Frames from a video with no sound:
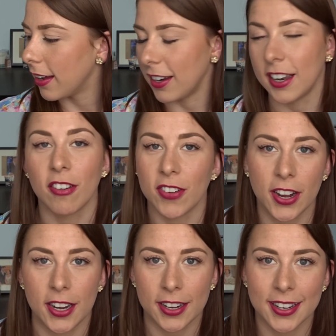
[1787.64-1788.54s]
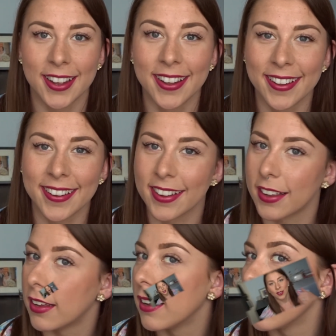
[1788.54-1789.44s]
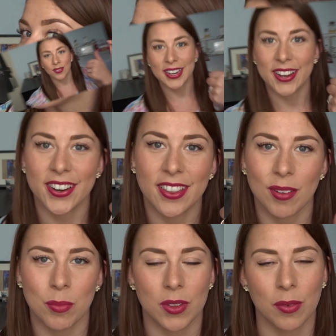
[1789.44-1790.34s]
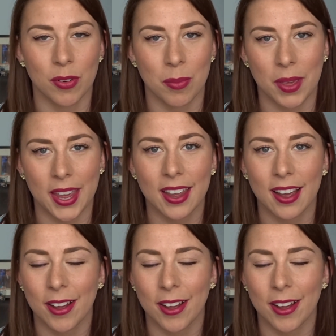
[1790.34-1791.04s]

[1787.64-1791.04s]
I love highlight. Really good, thumbs up from me.